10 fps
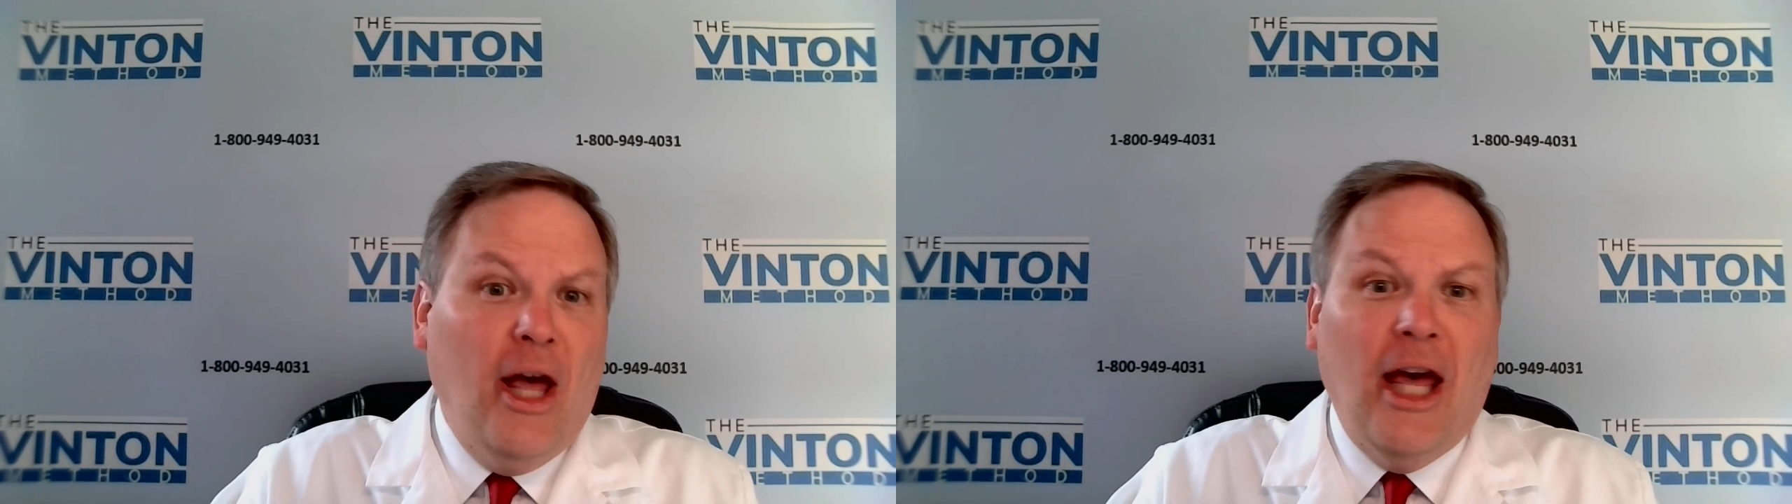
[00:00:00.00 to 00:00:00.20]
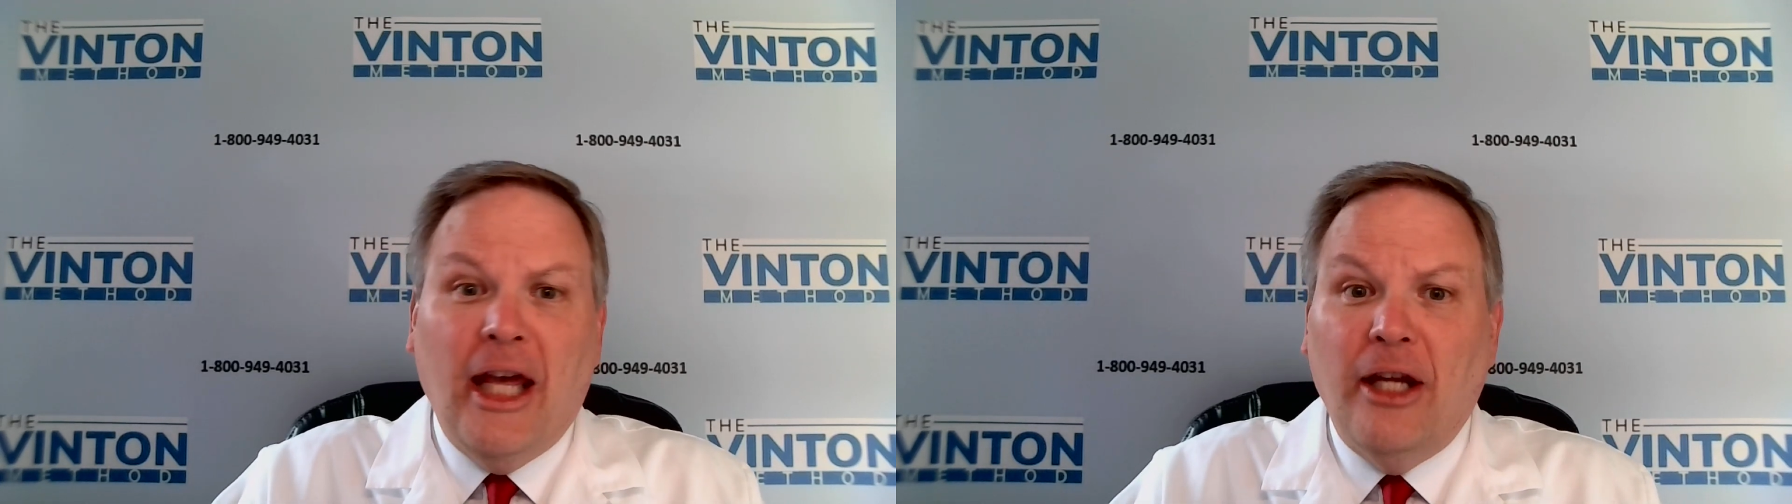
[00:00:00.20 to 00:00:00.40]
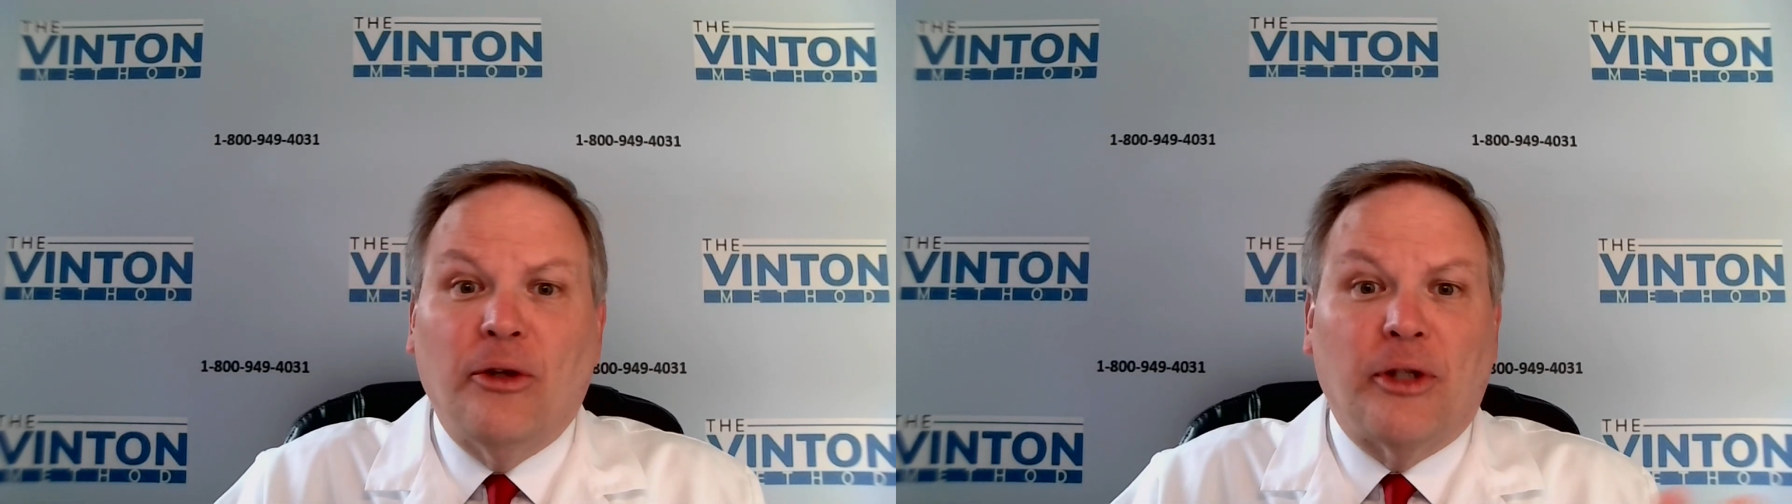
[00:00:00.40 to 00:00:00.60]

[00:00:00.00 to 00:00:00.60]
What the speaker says: 8 or